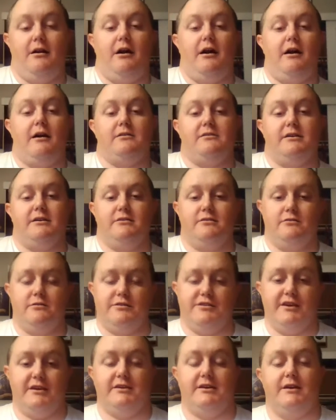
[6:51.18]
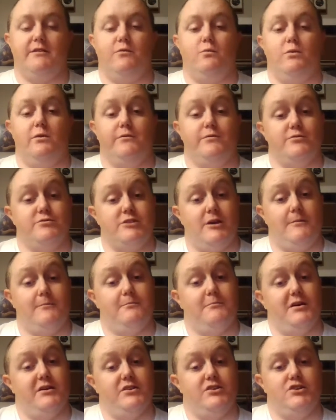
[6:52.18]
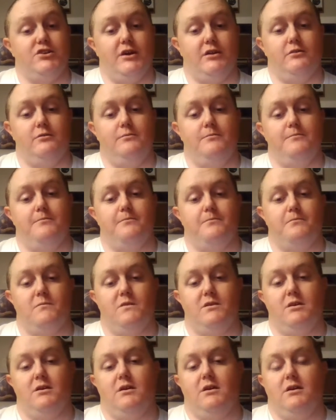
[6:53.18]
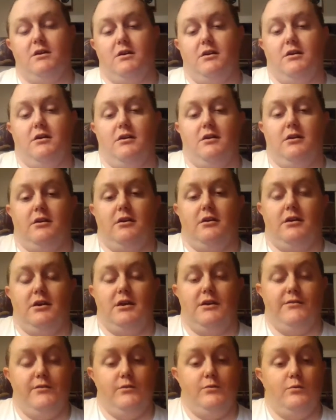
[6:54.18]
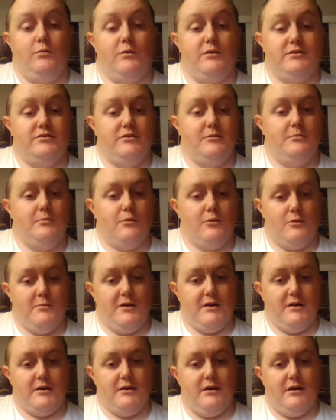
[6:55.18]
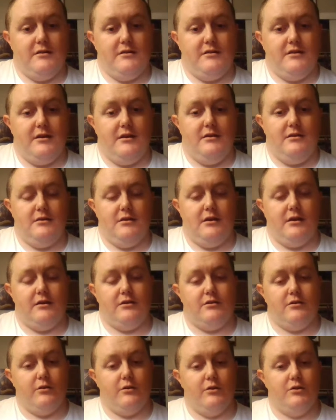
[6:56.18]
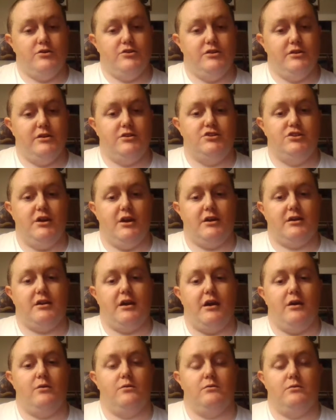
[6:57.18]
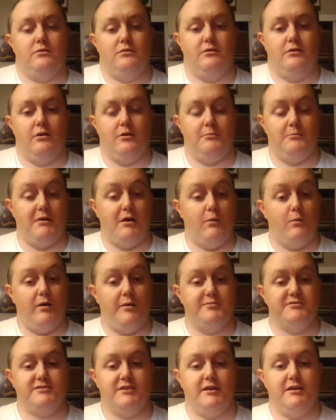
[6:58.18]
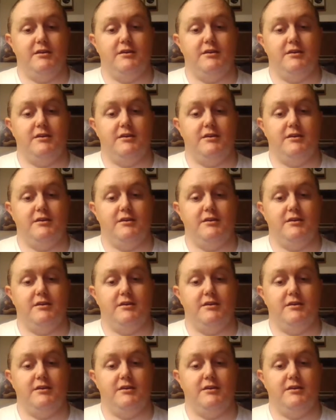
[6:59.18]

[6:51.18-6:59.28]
I'd like to thank everyone for stopping by the channel. If you want to see more of my content, I encourage you to check out my website,